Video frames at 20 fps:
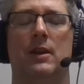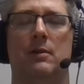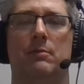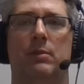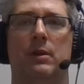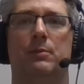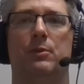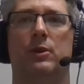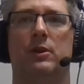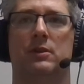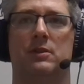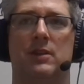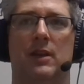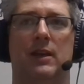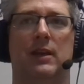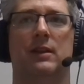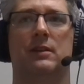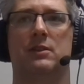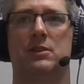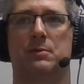people can
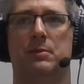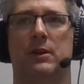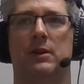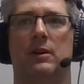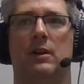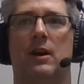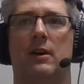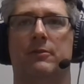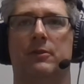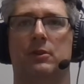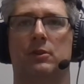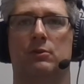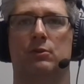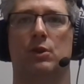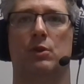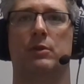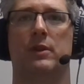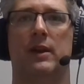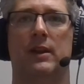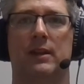take it and spin it off and
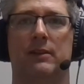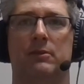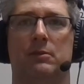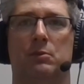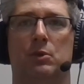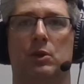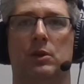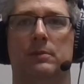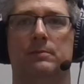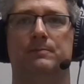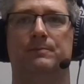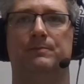grow that even more.